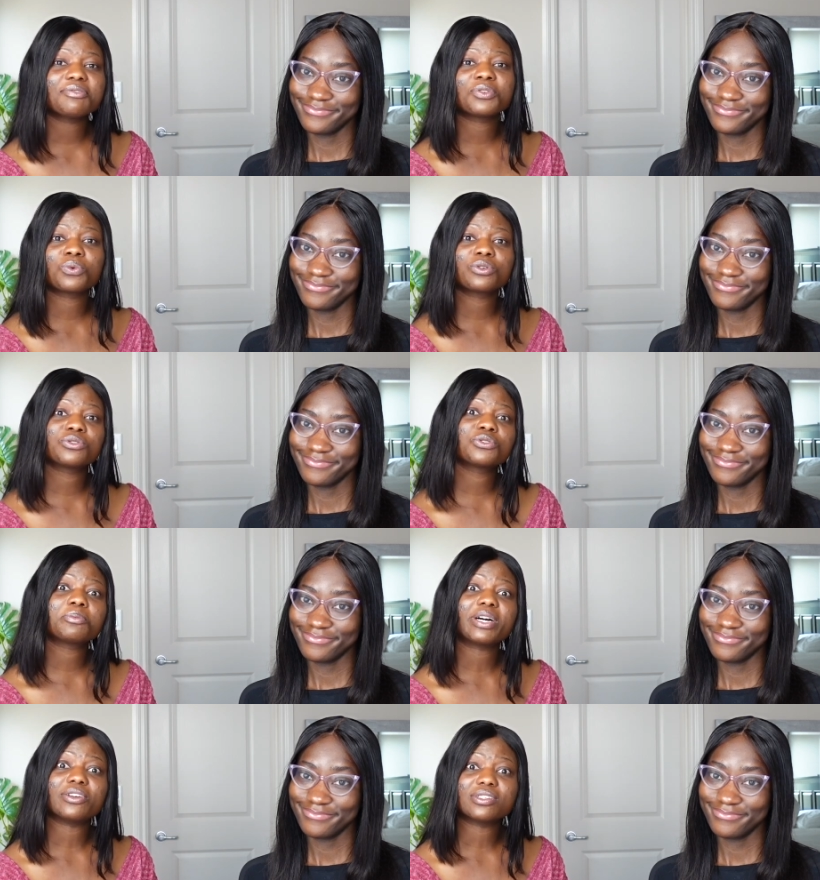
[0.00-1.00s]
Speaker 1: if you want to
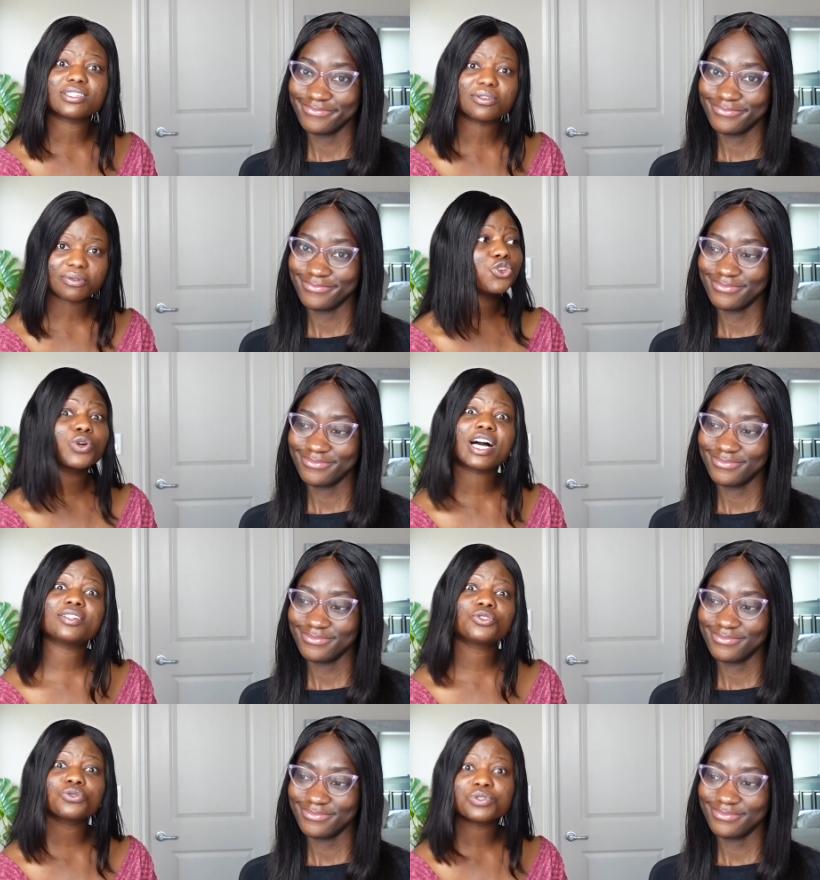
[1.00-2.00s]
do it by yourself, you
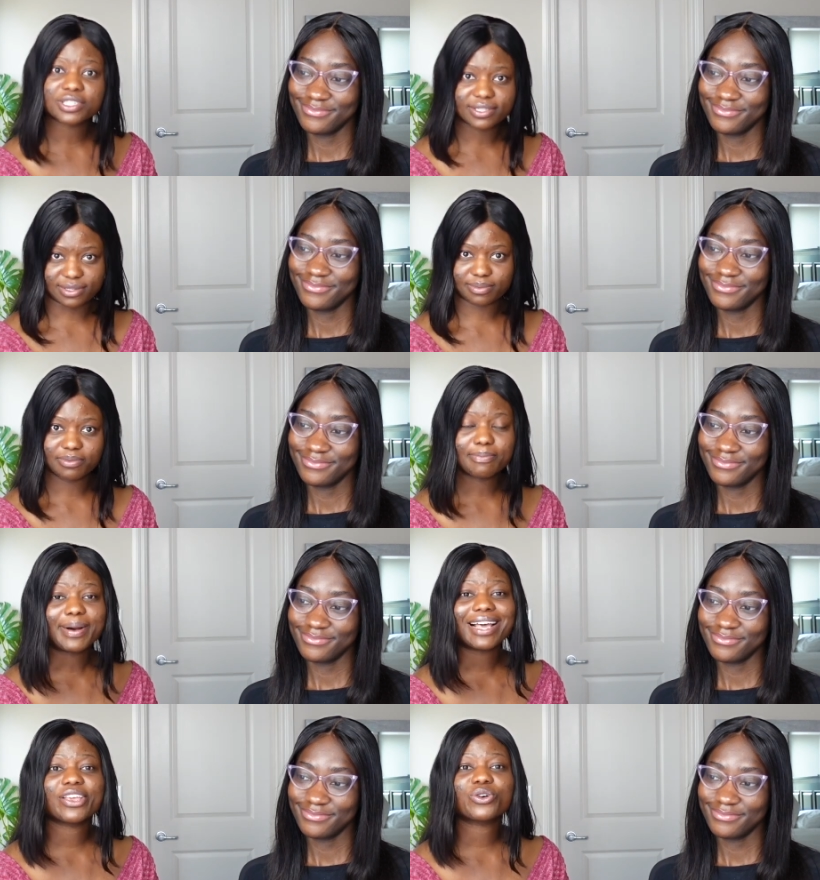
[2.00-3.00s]
can do it
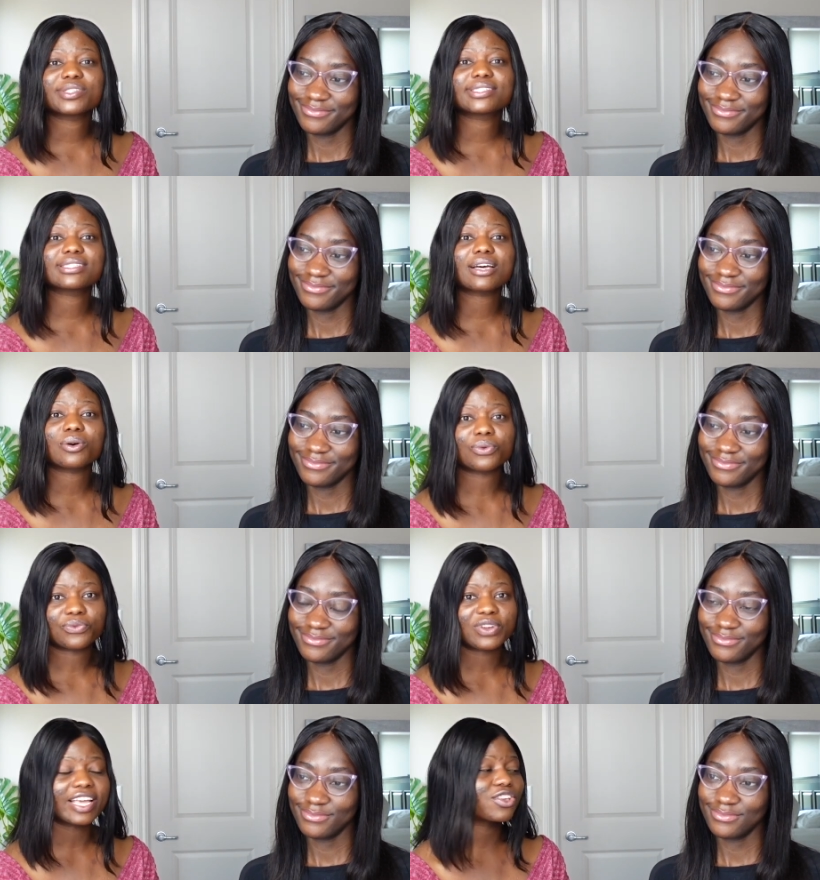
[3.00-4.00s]
by
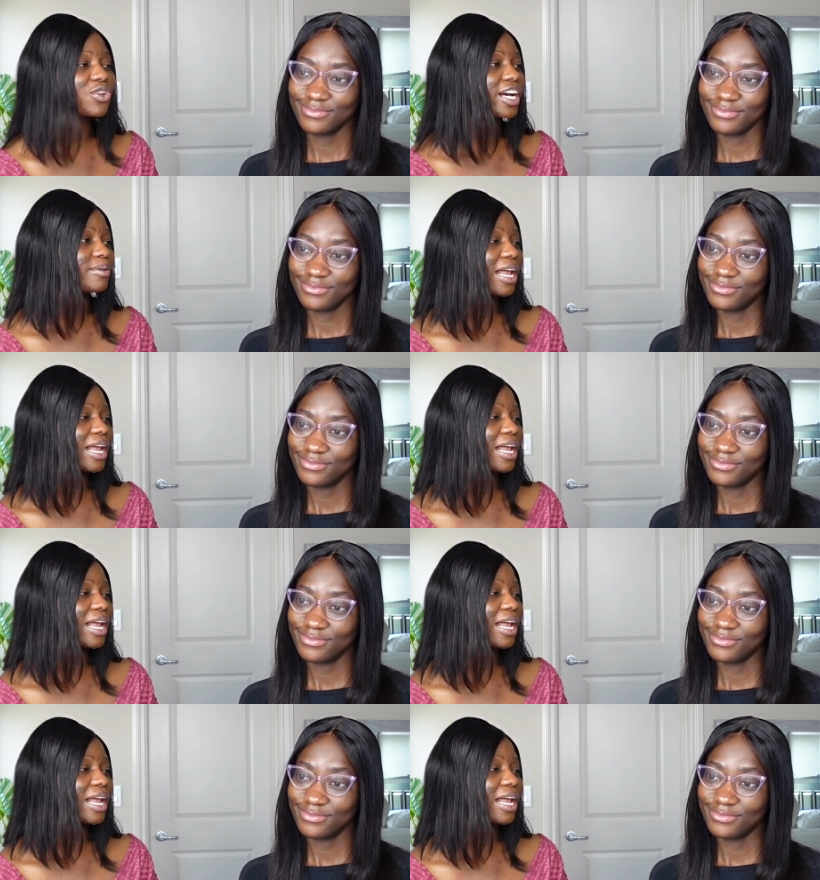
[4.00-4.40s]
yourself. Like, you can